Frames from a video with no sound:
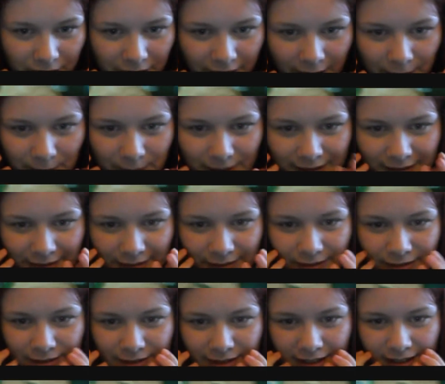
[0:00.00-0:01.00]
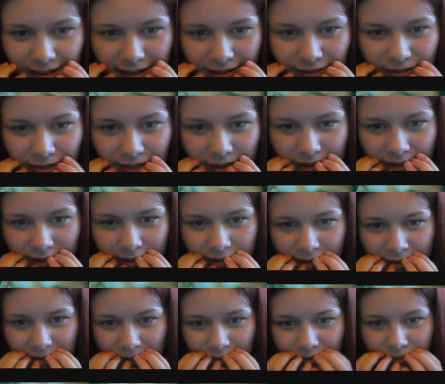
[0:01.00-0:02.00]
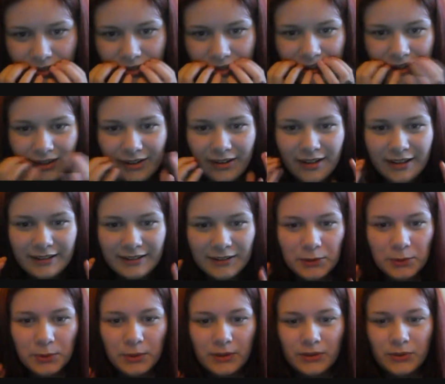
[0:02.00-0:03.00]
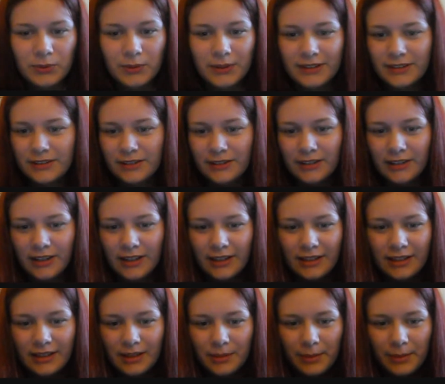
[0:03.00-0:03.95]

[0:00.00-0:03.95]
I'm like looking if they are like the Quan twins or not,